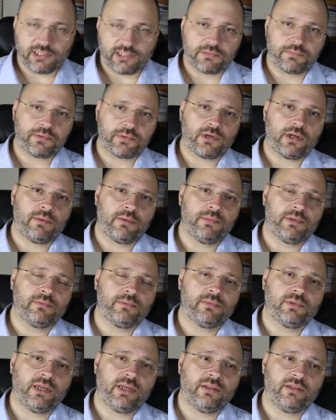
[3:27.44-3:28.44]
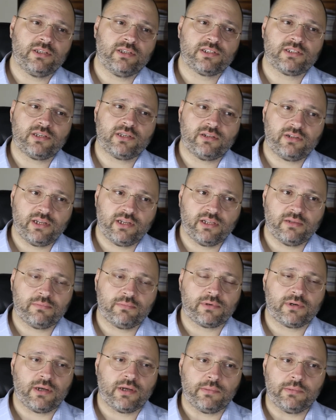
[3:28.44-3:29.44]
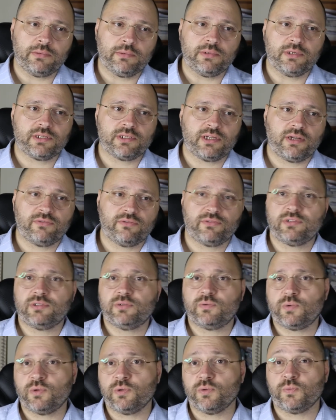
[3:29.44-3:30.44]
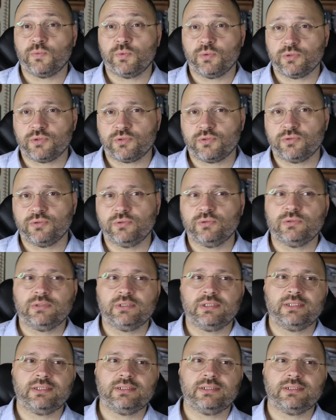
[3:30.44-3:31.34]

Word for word: the other problem, and it's a real problem, is after the World War II,